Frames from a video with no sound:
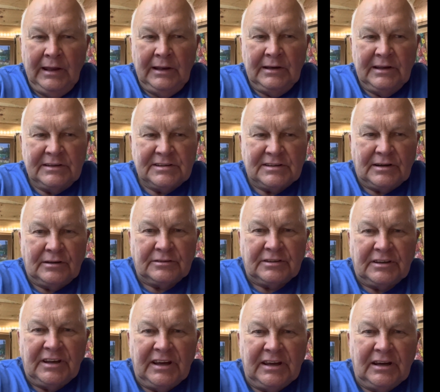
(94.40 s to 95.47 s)
Let's start the
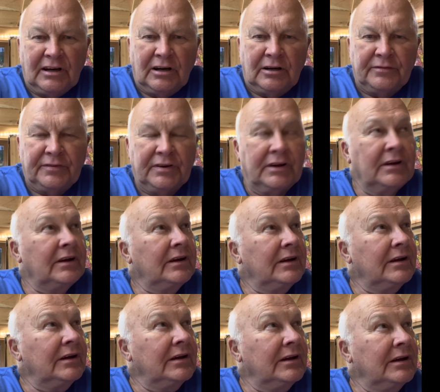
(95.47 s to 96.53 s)
day off
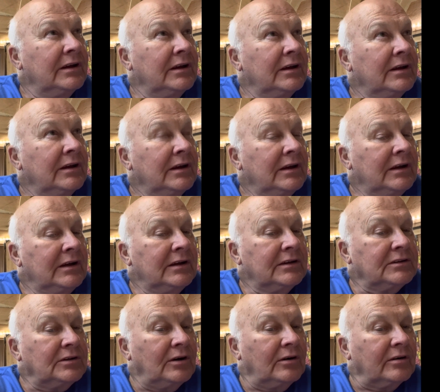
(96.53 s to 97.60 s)

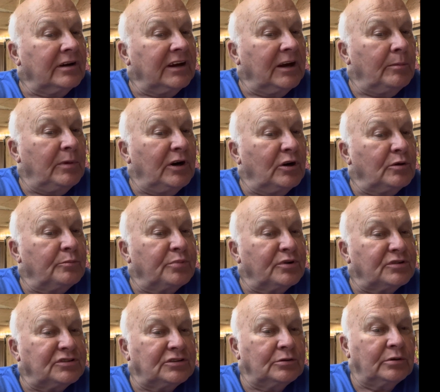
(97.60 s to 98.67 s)
talking about
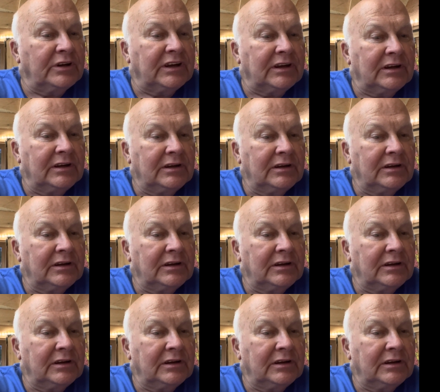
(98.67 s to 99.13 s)
pursuing